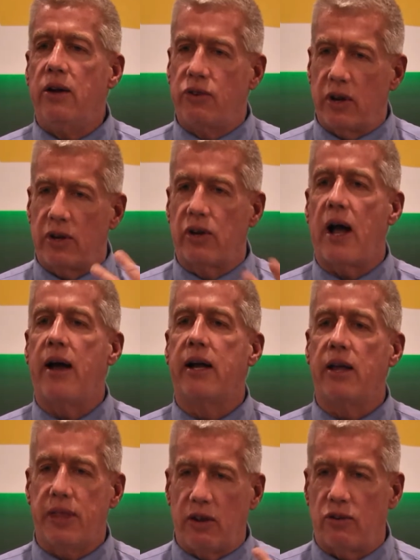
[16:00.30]
to kind
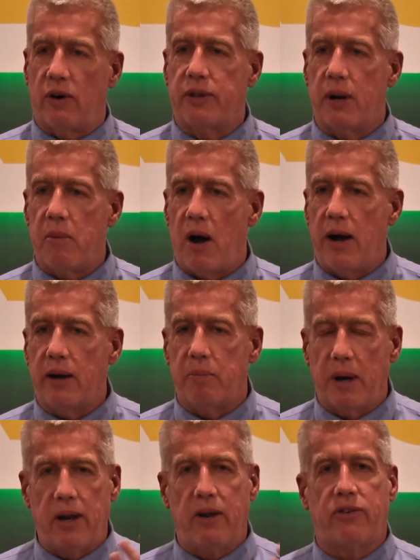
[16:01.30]
of get things off their
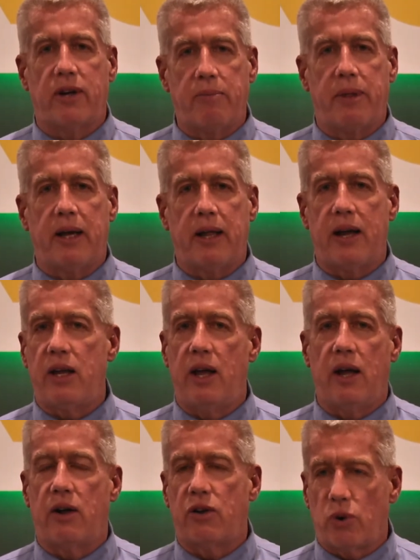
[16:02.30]
mind. But it's something that
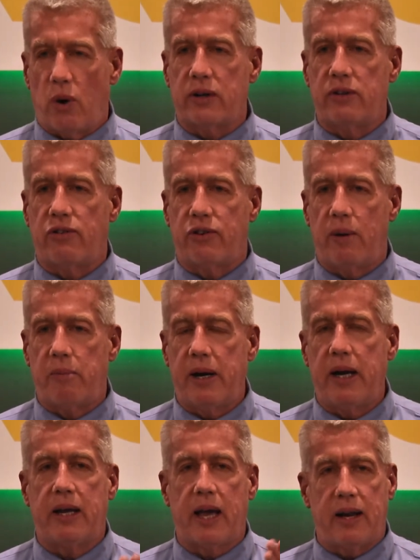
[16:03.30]
talking to
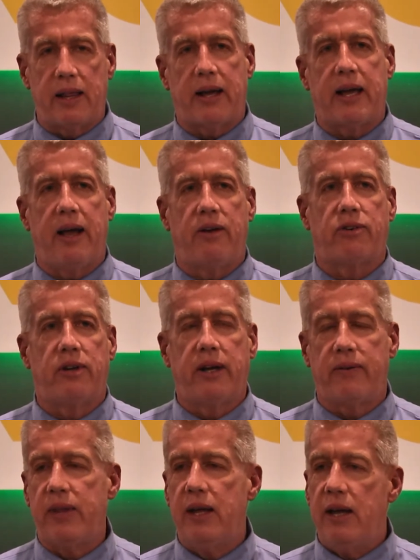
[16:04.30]
somebody, getting that
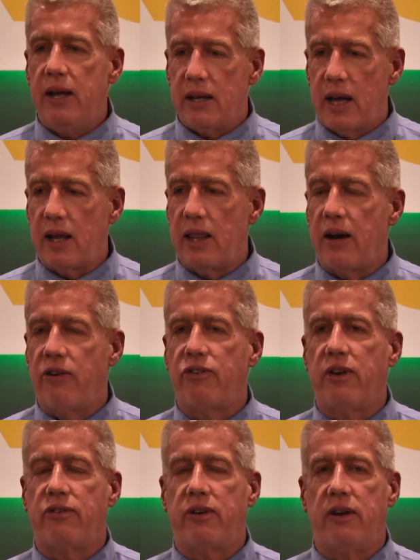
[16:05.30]
counseling, getting that
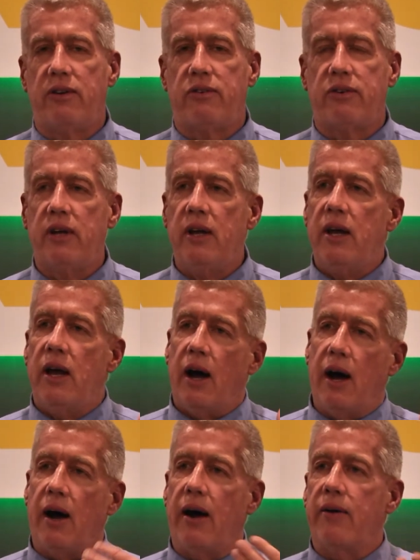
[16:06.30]
assistance,
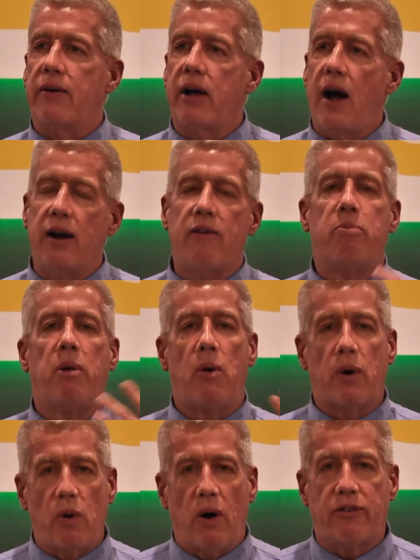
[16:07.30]
kind of
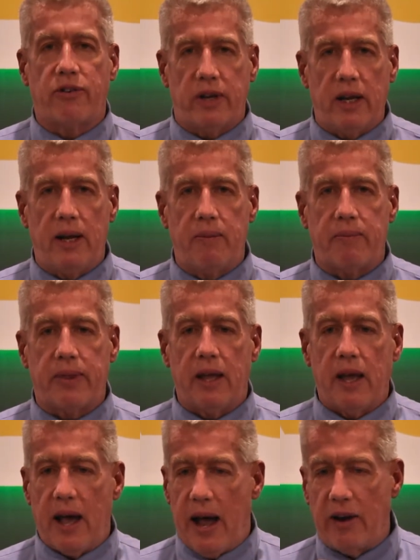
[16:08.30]
blowing off steam,
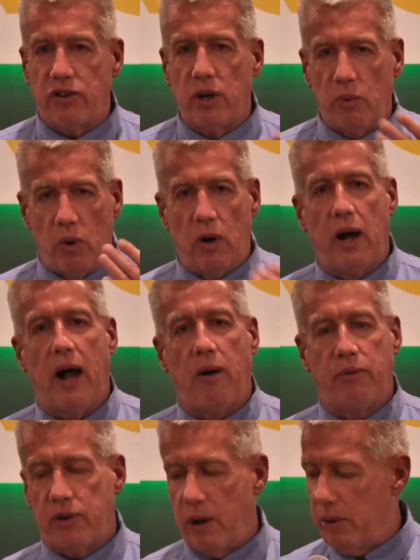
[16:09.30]
actually
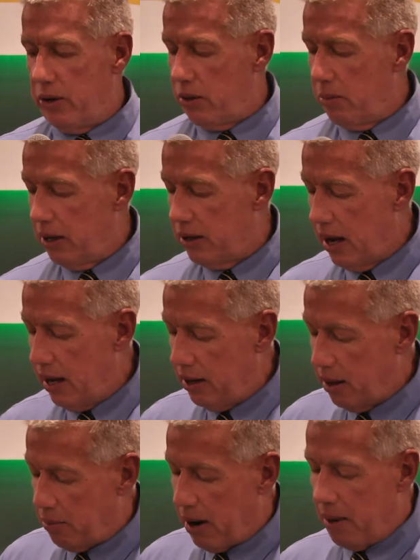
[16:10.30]
helps someone to
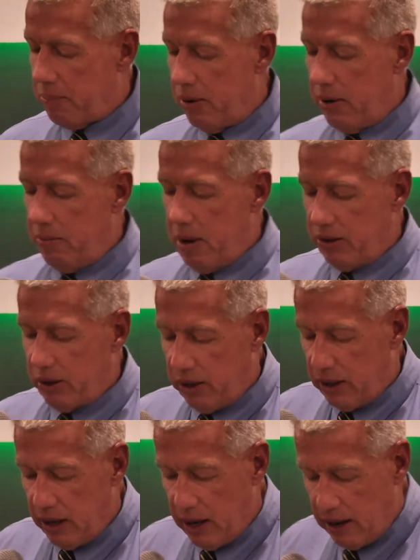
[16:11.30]
maintain proper
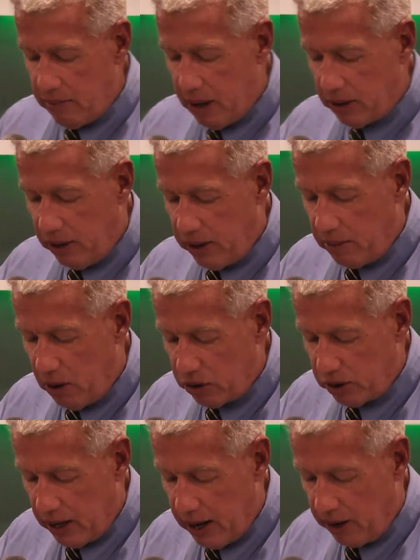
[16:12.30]
mental and
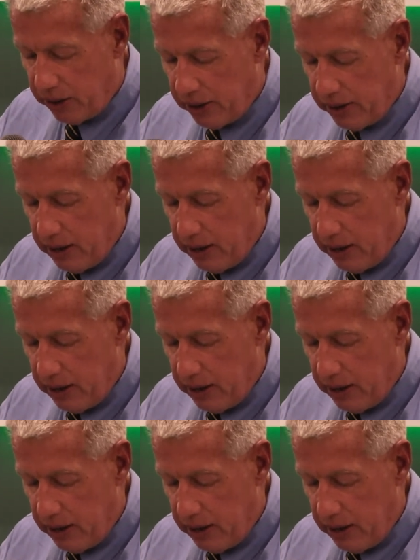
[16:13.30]
emotional health.